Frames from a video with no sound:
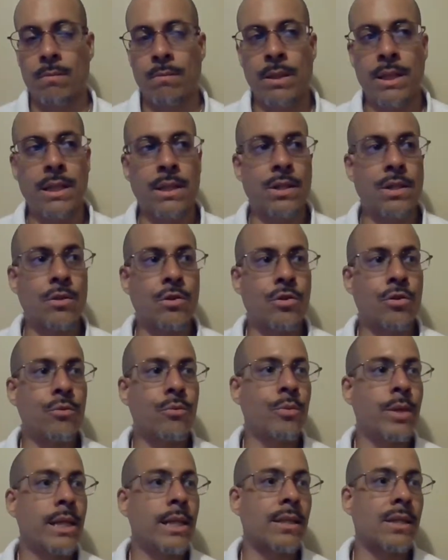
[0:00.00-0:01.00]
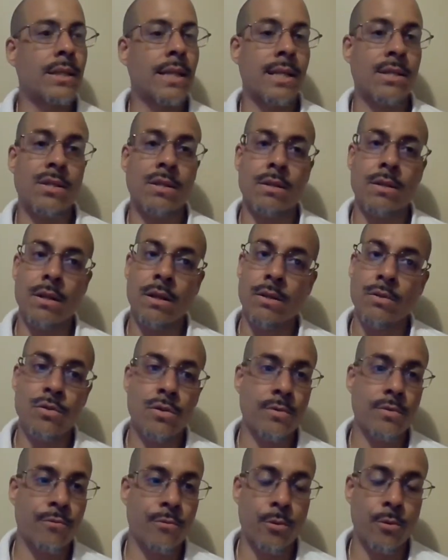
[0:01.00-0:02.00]
Because in 2 weeks, that's
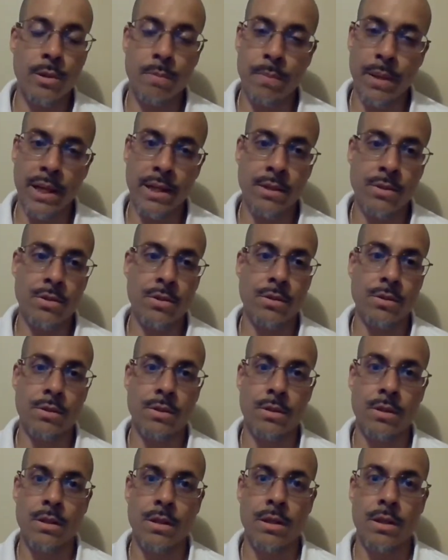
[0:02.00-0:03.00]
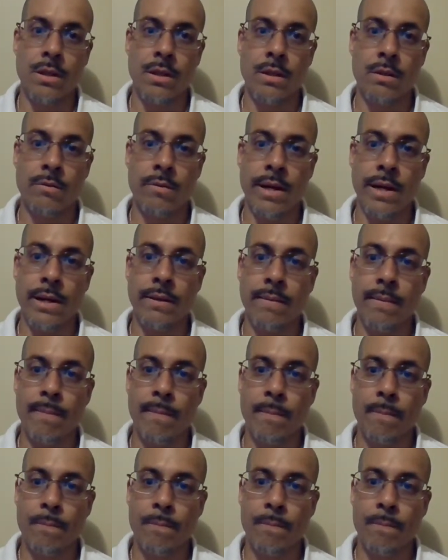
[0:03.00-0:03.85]
140 pages, right?